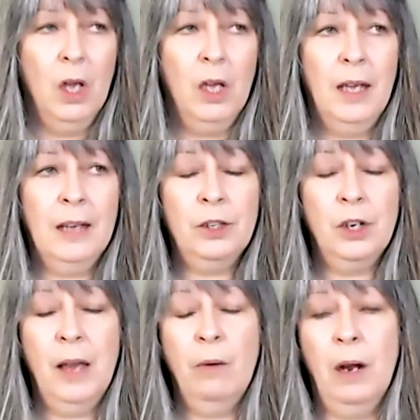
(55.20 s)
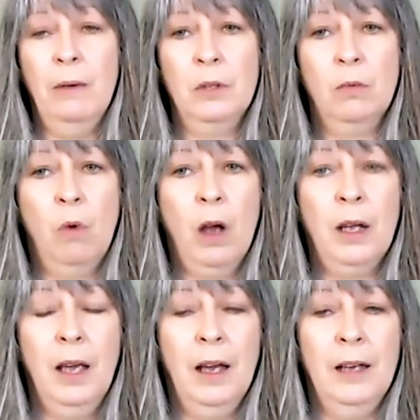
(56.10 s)
Yesterday, when I was
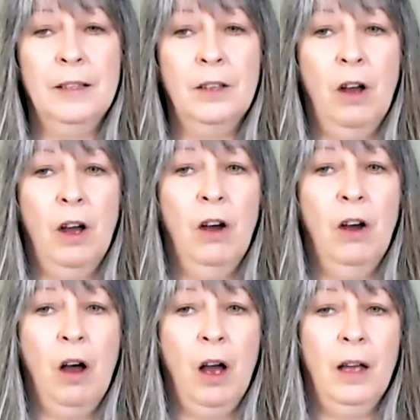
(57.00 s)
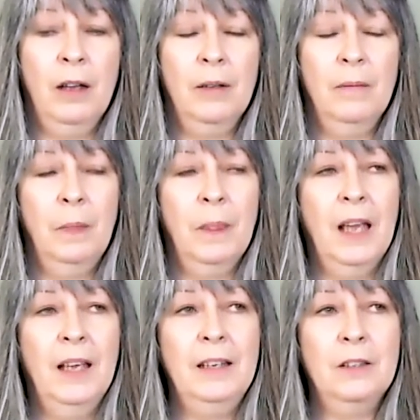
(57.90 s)
walking, I saw a hawk
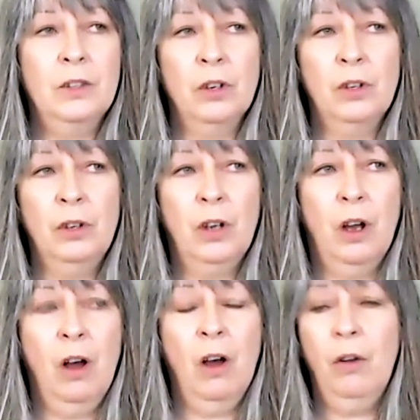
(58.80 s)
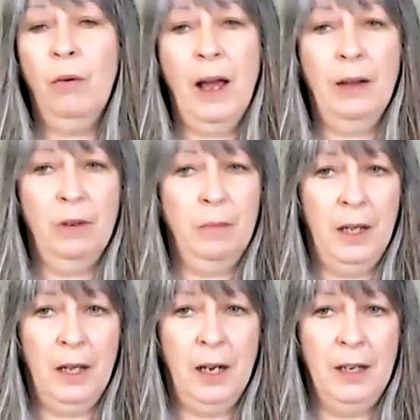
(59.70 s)
he circled all around
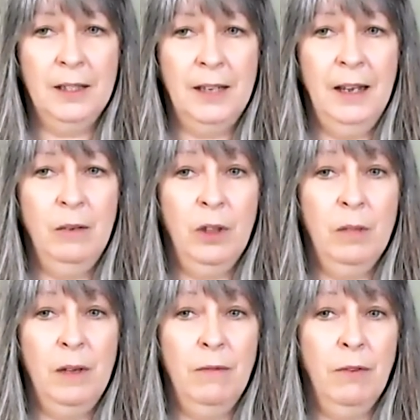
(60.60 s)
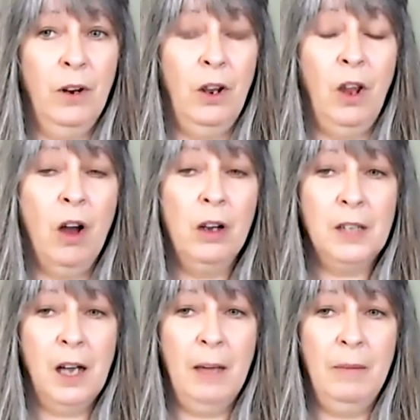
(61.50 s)
me and he stayed with me for a long
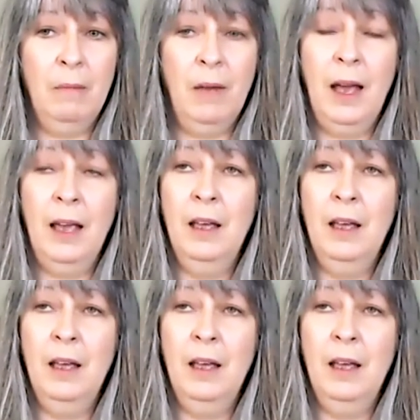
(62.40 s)
time in my